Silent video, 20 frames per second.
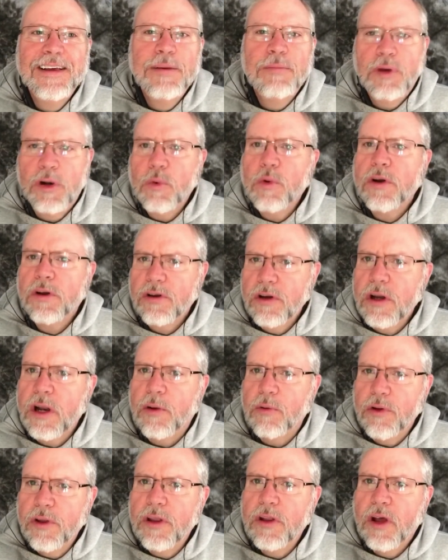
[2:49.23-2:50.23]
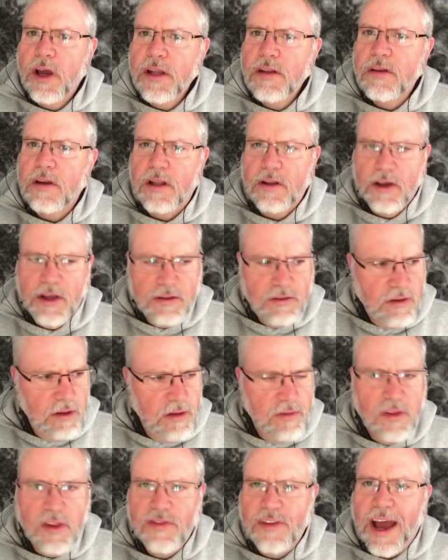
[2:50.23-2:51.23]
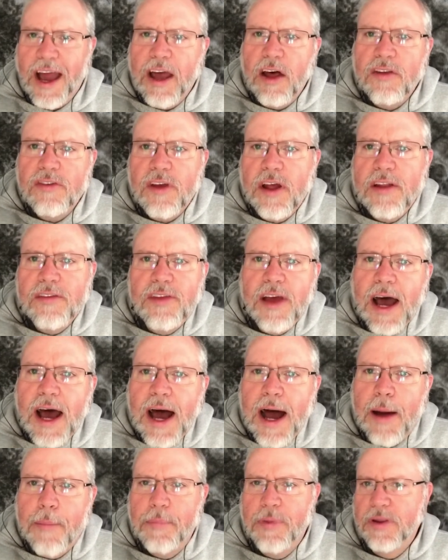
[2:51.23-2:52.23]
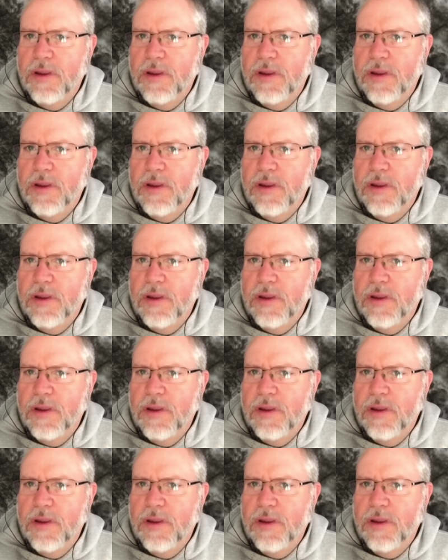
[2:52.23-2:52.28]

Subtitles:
But it worked good. I really liked it. I liked the dials on top,